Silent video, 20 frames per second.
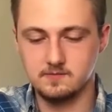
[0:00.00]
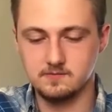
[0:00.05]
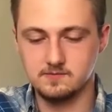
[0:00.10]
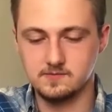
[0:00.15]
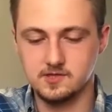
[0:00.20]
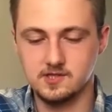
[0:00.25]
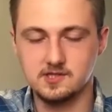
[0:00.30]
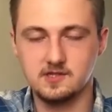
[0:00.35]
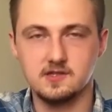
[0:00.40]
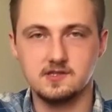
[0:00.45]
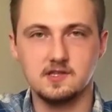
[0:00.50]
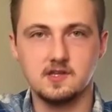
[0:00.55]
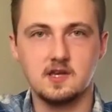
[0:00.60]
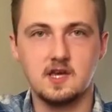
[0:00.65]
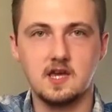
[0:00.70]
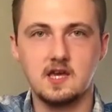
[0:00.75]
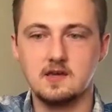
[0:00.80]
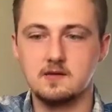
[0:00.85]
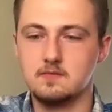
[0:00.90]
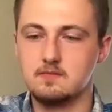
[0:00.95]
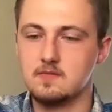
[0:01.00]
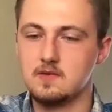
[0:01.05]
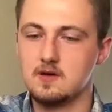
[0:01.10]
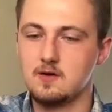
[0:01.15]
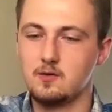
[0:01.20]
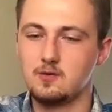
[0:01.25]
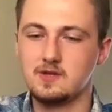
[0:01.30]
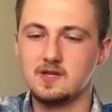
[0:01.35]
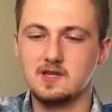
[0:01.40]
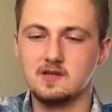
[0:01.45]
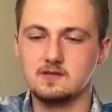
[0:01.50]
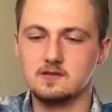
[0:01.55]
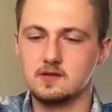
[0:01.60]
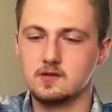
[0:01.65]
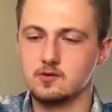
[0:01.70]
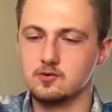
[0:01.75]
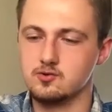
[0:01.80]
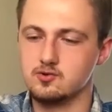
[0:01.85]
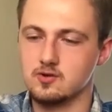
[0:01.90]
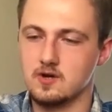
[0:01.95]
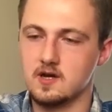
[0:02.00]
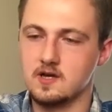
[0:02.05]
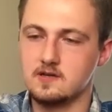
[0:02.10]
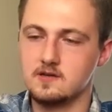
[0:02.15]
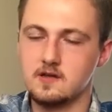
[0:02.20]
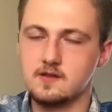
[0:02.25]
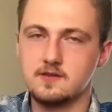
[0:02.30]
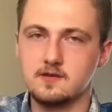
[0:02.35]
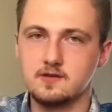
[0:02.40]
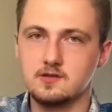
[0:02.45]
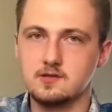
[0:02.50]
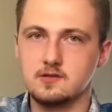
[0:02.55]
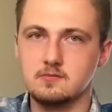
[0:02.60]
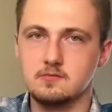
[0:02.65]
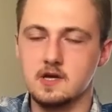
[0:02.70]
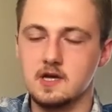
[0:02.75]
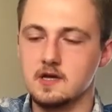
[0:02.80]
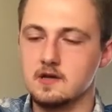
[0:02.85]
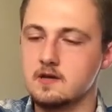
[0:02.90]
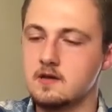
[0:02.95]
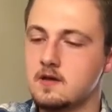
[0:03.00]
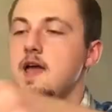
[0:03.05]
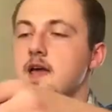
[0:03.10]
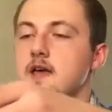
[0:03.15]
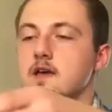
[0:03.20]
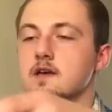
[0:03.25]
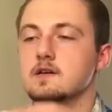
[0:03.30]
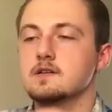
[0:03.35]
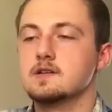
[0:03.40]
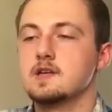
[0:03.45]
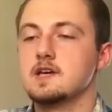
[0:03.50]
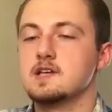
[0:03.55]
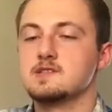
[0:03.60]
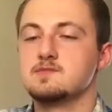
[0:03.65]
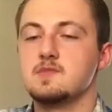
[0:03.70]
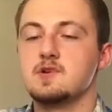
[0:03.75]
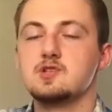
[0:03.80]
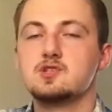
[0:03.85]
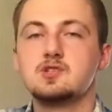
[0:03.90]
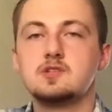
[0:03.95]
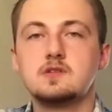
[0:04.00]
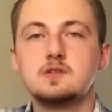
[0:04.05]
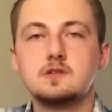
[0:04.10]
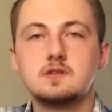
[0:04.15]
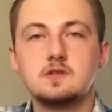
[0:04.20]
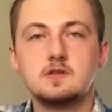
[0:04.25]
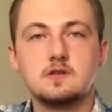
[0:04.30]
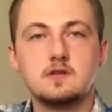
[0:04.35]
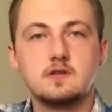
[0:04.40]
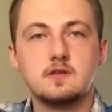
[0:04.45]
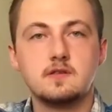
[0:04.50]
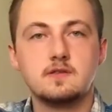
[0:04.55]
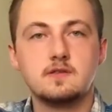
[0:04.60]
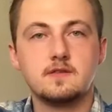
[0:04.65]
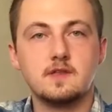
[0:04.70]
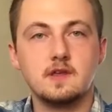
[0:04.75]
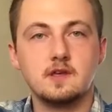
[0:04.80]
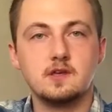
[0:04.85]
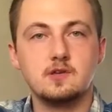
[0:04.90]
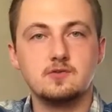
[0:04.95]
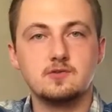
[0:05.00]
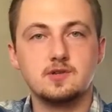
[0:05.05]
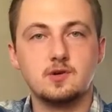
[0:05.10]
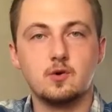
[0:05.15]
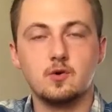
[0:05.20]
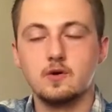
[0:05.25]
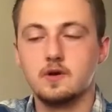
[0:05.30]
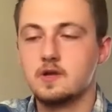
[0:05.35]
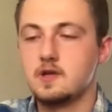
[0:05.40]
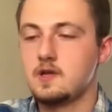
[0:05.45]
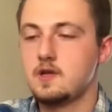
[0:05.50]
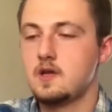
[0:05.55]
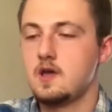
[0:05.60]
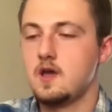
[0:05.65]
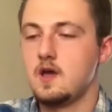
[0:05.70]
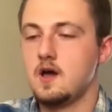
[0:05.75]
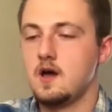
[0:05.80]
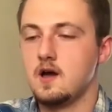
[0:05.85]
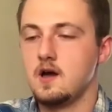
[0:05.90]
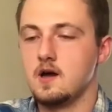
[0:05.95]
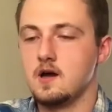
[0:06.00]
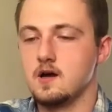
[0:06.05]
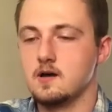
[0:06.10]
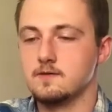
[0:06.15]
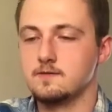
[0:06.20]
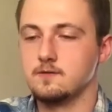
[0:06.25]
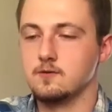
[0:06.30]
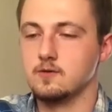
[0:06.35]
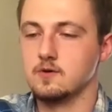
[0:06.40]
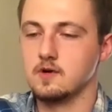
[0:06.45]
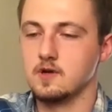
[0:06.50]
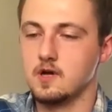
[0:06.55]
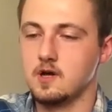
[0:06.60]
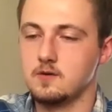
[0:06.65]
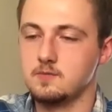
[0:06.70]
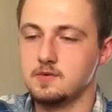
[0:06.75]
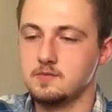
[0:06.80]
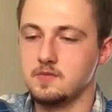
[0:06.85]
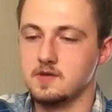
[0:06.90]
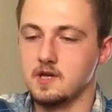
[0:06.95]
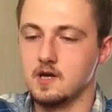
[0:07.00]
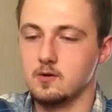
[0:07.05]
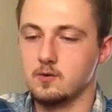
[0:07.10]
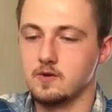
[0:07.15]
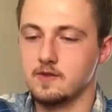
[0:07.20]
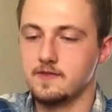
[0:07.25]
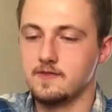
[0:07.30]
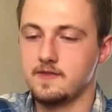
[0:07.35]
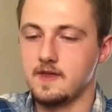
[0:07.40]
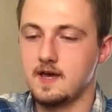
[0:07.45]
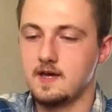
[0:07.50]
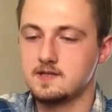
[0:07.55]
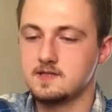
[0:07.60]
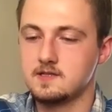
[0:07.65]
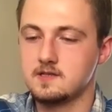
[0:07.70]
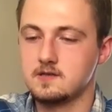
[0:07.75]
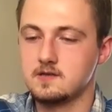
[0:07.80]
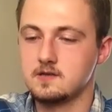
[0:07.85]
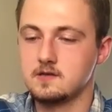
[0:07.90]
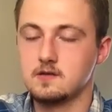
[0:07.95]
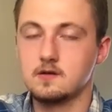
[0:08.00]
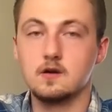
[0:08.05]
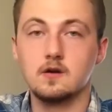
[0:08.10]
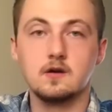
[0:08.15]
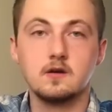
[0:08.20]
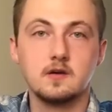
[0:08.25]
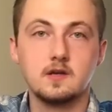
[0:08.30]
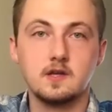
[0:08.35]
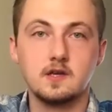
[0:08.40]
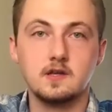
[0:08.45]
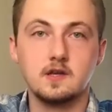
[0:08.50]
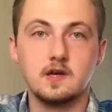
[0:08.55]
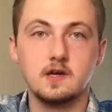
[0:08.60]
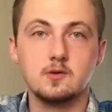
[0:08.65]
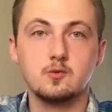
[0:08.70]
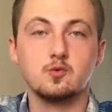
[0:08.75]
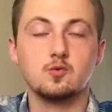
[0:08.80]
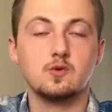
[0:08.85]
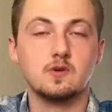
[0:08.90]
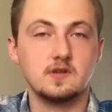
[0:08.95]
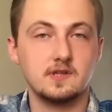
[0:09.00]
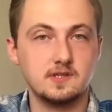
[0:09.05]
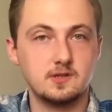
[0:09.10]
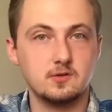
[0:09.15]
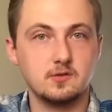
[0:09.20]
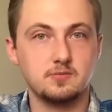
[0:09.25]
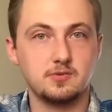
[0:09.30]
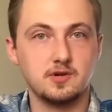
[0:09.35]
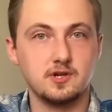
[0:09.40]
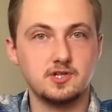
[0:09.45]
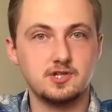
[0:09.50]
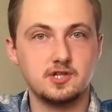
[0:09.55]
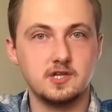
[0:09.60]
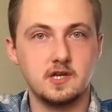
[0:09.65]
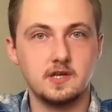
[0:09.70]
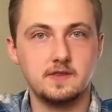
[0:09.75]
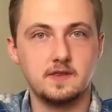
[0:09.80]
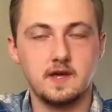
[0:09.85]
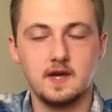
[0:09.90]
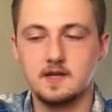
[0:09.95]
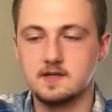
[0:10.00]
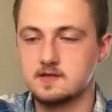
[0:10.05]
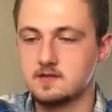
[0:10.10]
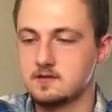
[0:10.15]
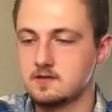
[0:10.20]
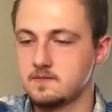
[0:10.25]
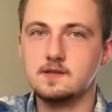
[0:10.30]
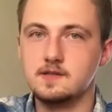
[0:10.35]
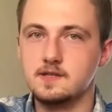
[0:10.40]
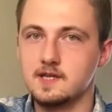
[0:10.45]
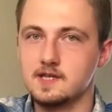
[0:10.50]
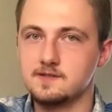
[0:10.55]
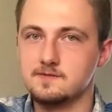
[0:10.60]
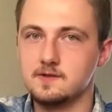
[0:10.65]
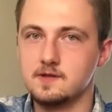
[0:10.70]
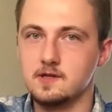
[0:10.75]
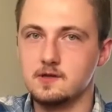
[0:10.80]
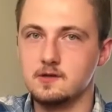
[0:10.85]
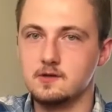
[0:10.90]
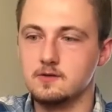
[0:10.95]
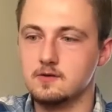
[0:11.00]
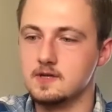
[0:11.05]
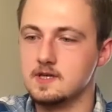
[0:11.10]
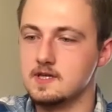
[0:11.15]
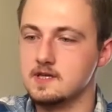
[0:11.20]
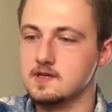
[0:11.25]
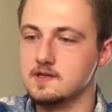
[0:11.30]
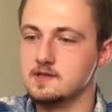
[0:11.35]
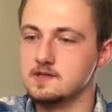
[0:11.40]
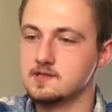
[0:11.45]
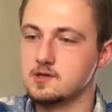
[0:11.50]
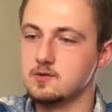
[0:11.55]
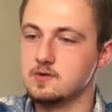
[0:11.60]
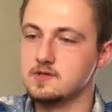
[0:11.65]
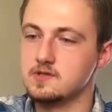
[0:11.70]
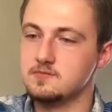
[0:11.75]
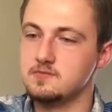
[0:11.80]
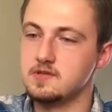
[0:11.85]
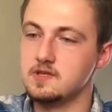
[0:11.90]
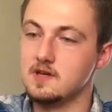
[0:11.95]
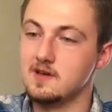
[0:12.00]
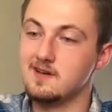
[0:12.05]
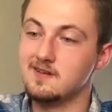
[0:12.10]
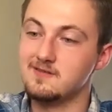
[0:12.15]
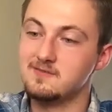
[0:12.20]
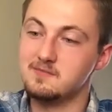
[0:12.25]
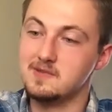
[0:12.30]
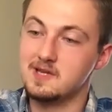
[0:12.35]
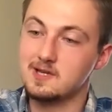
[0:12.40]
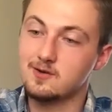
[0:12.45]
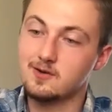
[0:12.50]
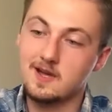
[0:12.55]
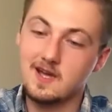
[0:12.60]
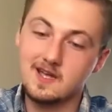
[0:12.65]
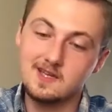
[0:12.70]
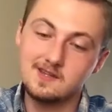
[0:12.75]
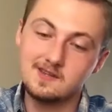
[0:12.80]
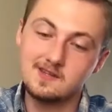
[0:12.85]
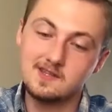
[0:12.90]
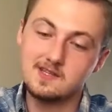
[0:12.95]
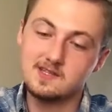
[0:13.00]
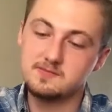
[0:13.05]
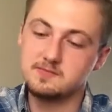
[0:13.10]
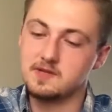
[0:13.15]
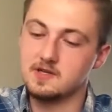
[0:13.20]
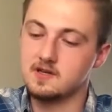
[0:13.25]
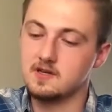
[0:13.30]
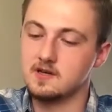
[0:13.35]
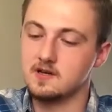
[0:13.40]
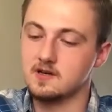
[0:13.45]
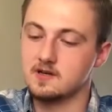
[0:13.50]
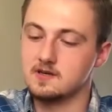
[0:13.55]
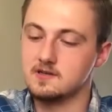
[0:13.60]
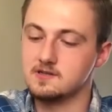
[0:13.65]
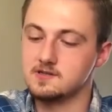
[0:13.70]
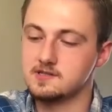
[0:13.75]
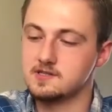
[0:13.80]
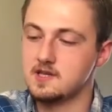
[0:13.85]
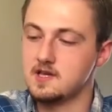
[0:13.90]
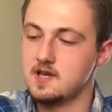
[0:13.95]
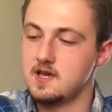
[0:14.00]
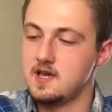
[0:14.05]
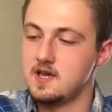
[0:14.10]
just because it came only a little dry, nothing too bad. And as mentioned, thank you Tori for helping me out with that. Kirk and I really do appreciate that. The next video is going to be of me cracking this, because